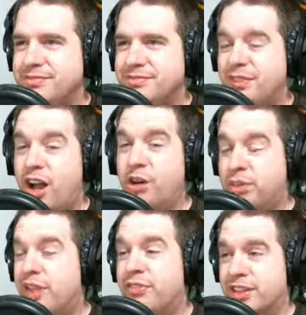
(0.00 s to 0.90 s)
Oh,
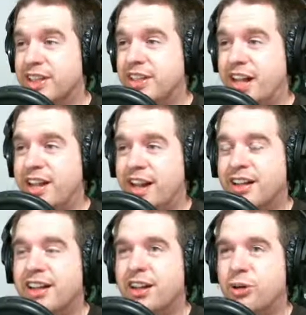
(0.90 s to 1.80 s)
definitely. Yeah.
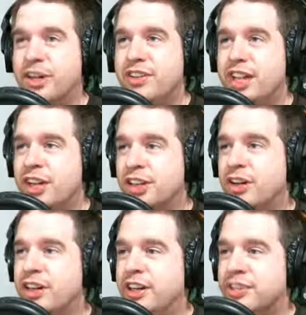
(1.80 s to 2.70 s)
We'll give you like
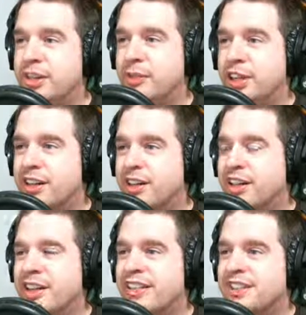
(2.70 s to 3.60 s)
Loki or something.
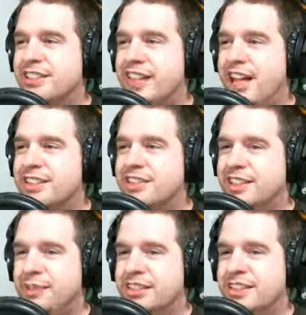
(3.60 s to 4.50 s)
He's an assassin that
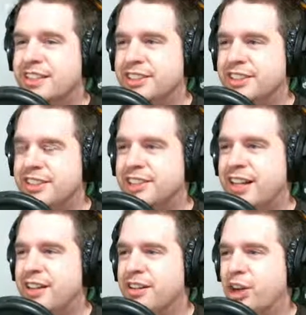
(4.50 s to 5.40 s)
basically just can
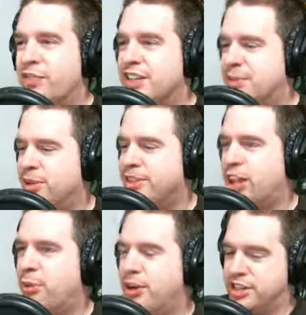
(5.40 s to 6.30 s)
go invisible and
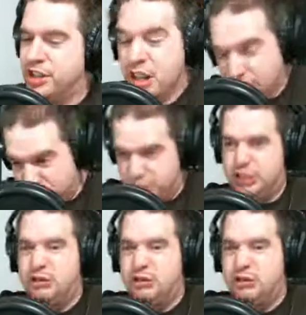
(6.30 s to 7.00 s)
teleport and just